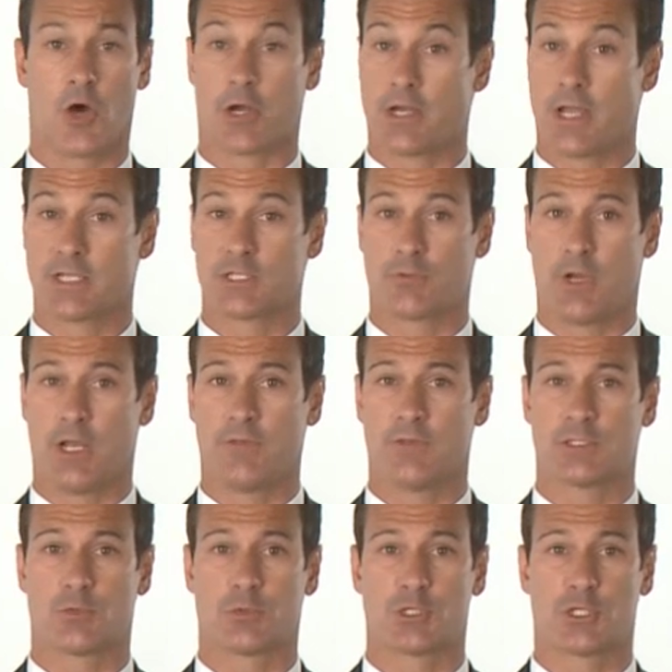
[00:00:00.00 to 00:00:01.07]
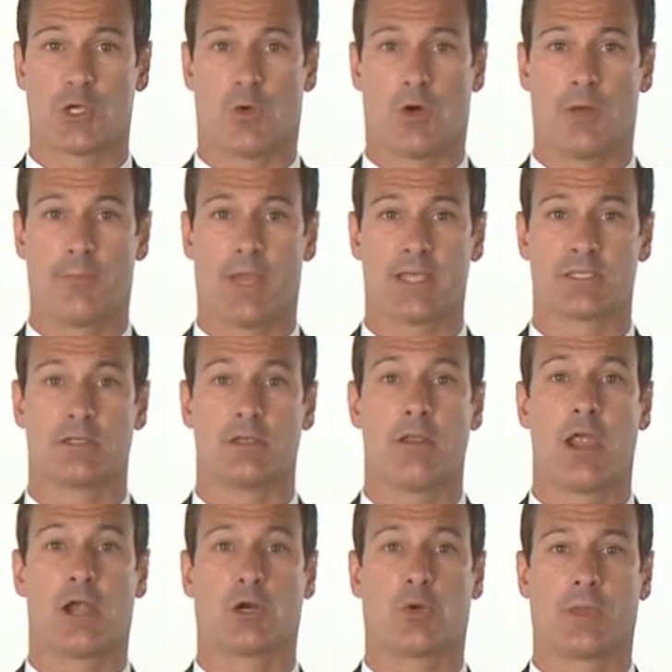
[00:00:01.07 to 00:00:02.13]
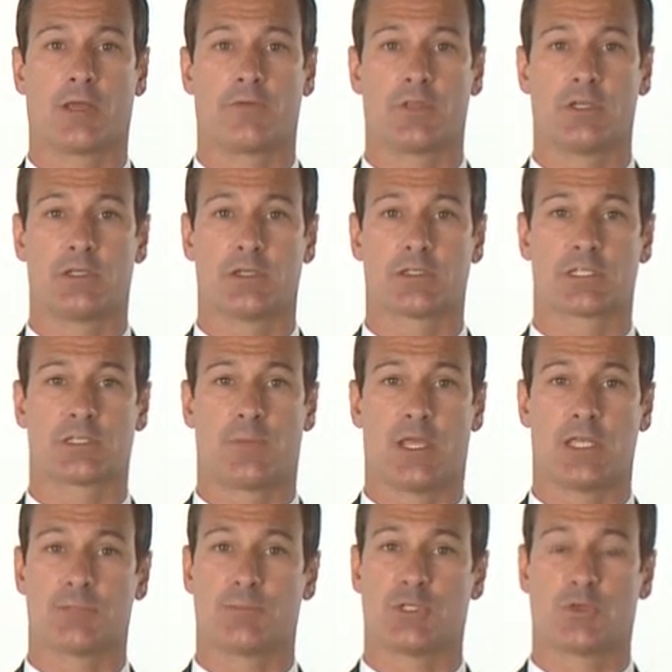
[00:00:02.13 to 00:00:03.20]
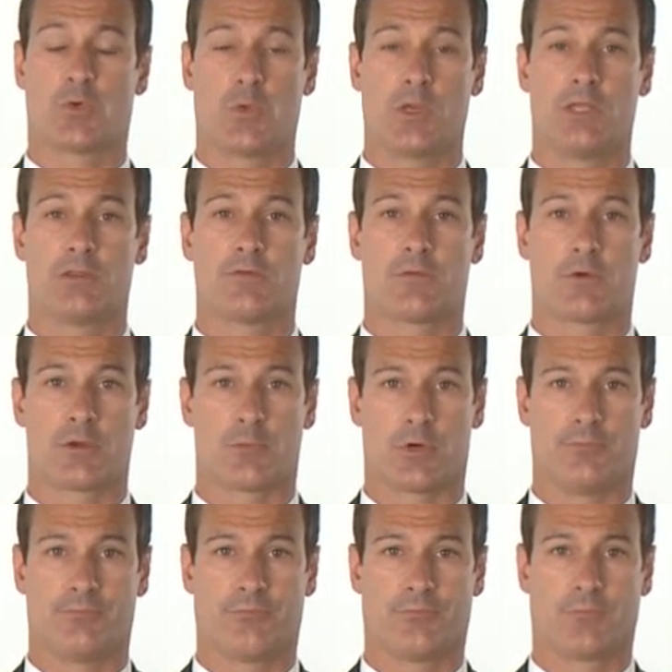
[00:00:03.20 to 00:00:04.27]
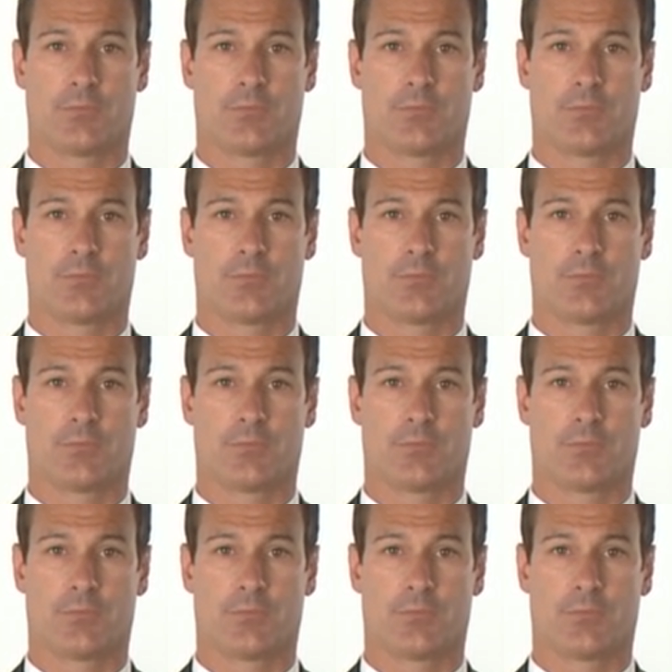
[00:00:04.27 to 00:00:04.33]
On an X-ray, this will show up as narrowing of the disc space between the vertebrae.